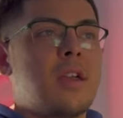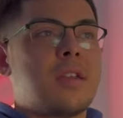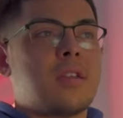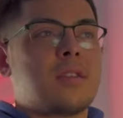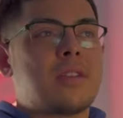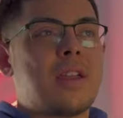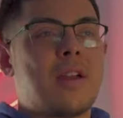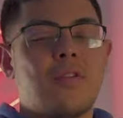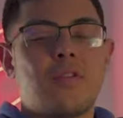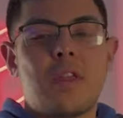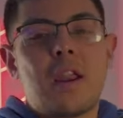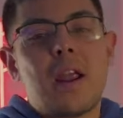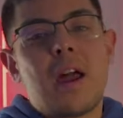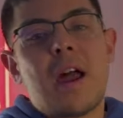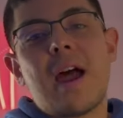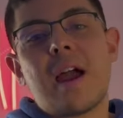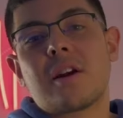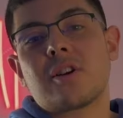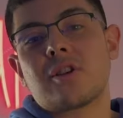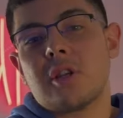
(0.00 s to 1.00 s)
stuff that
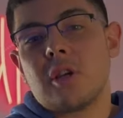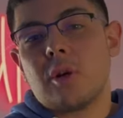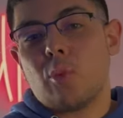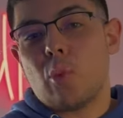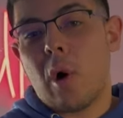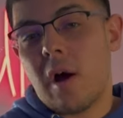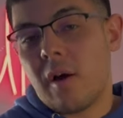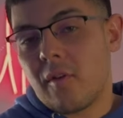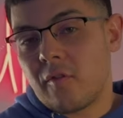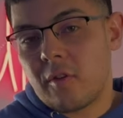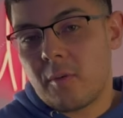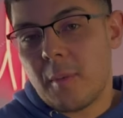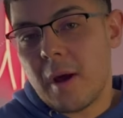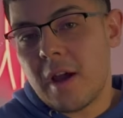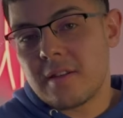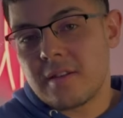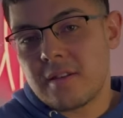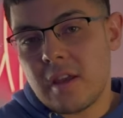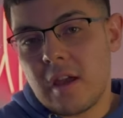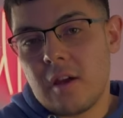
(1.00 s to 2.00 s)
I actually want for
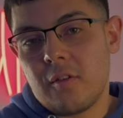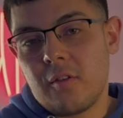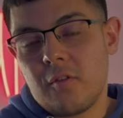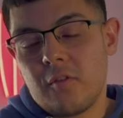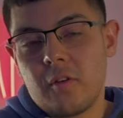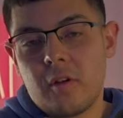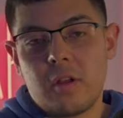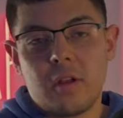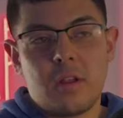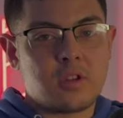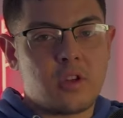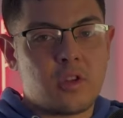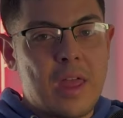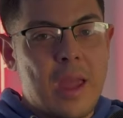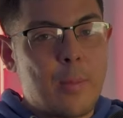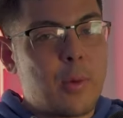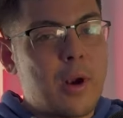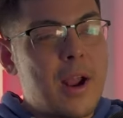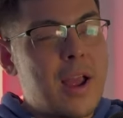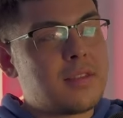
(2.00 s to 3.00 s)
myself so
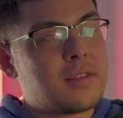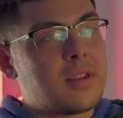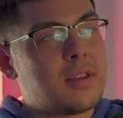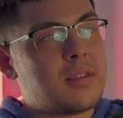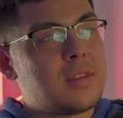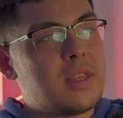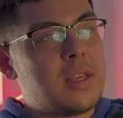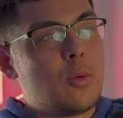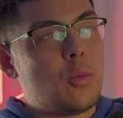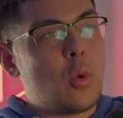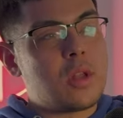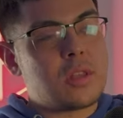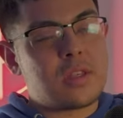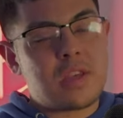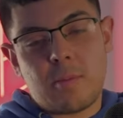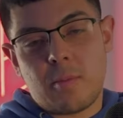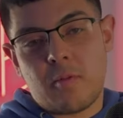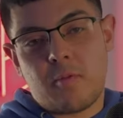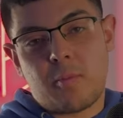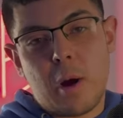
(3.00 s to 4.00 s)
that brands can see what
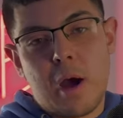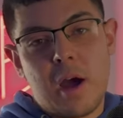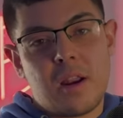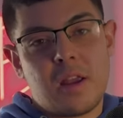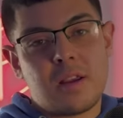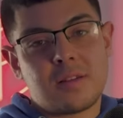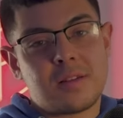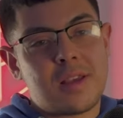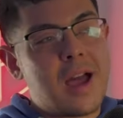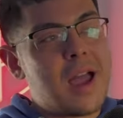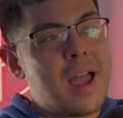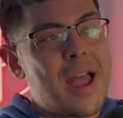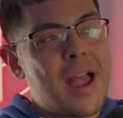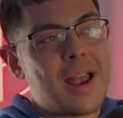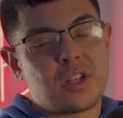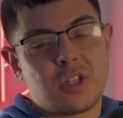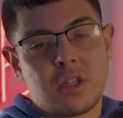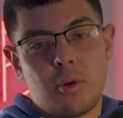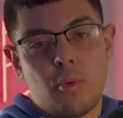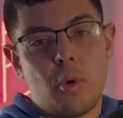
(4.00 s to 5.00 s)
type of products I
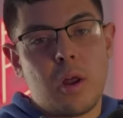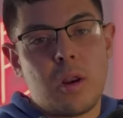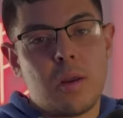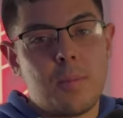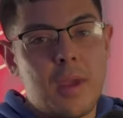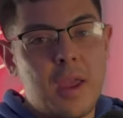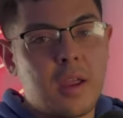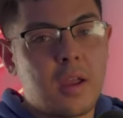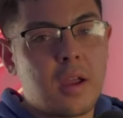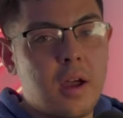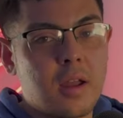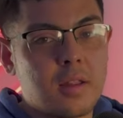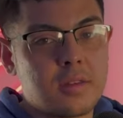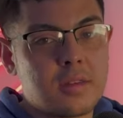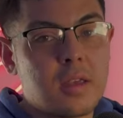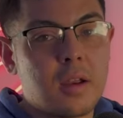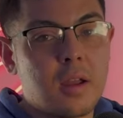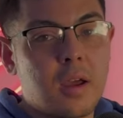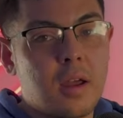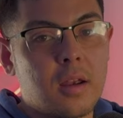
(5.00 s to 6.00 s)
actually want to make
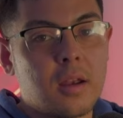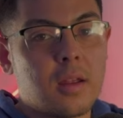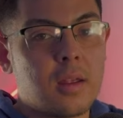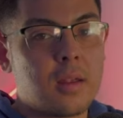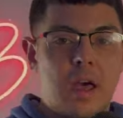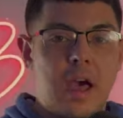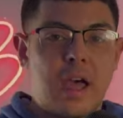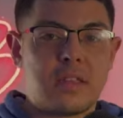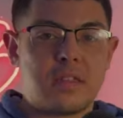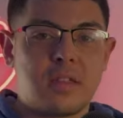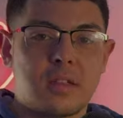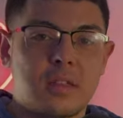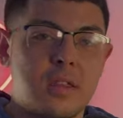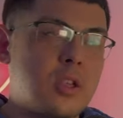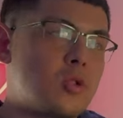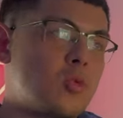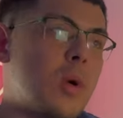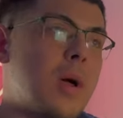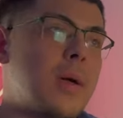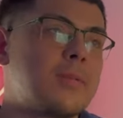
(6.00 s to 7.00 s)
content on. I took
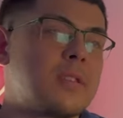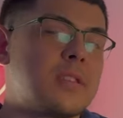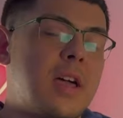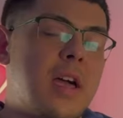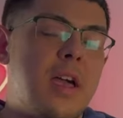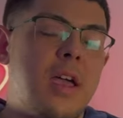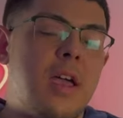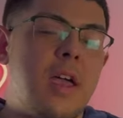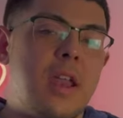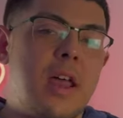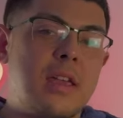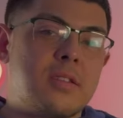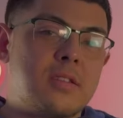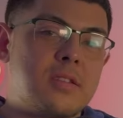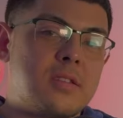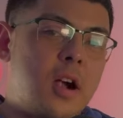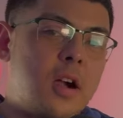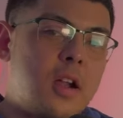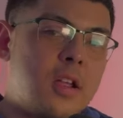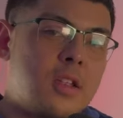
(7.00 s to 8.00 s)
this website and I
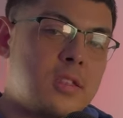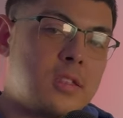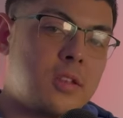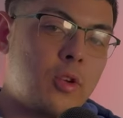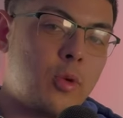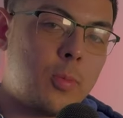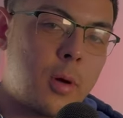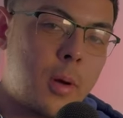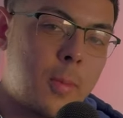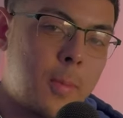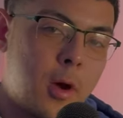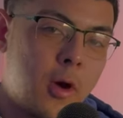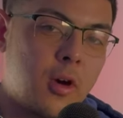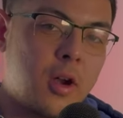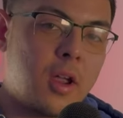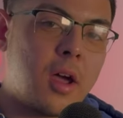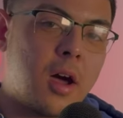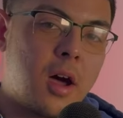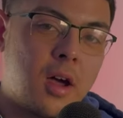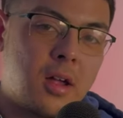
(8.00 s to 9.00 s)
started to promote
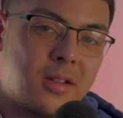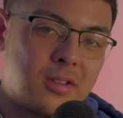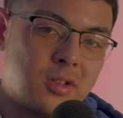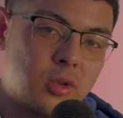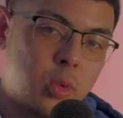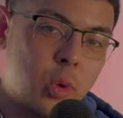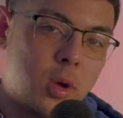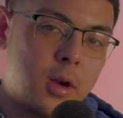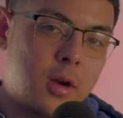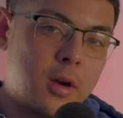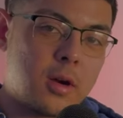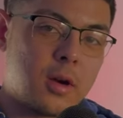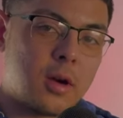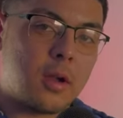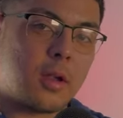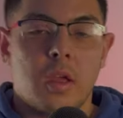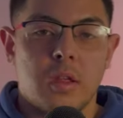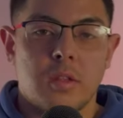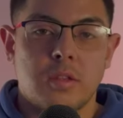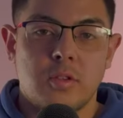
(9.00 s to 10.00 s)
it on
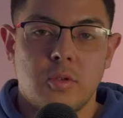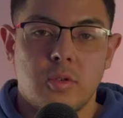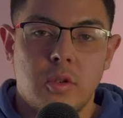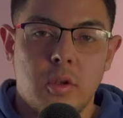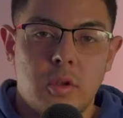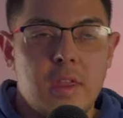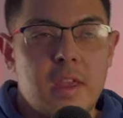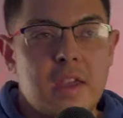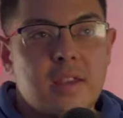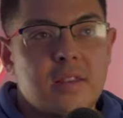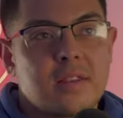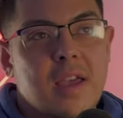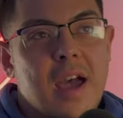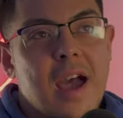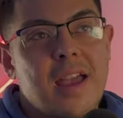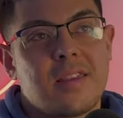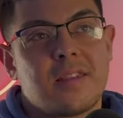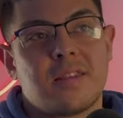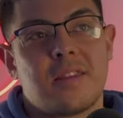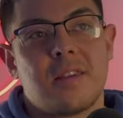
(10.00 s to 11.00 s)
Twitter. To do this,
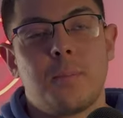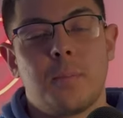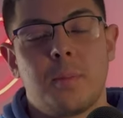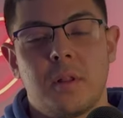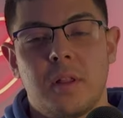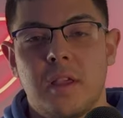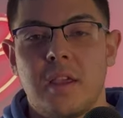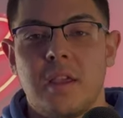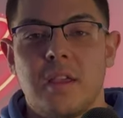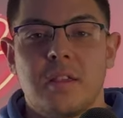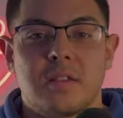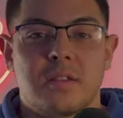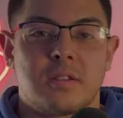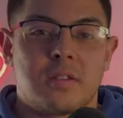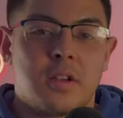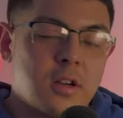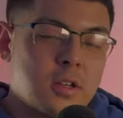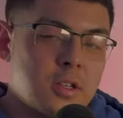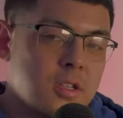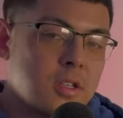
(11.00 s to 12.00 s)
I simply
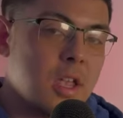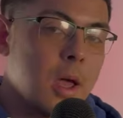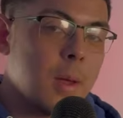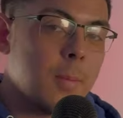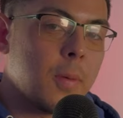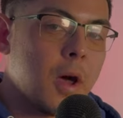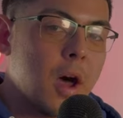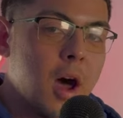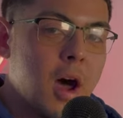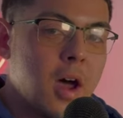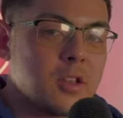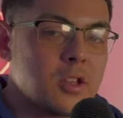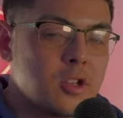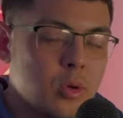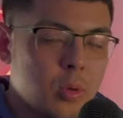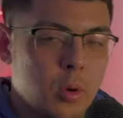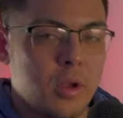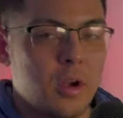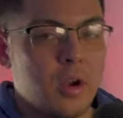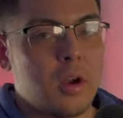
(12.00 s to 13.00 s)
searched up on
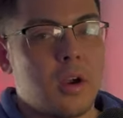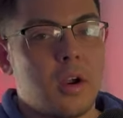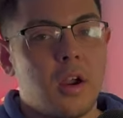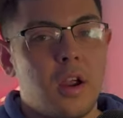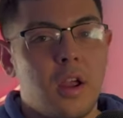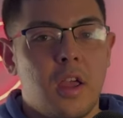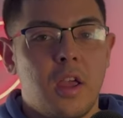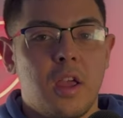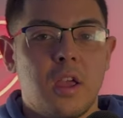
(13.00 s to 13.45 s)
Twitter,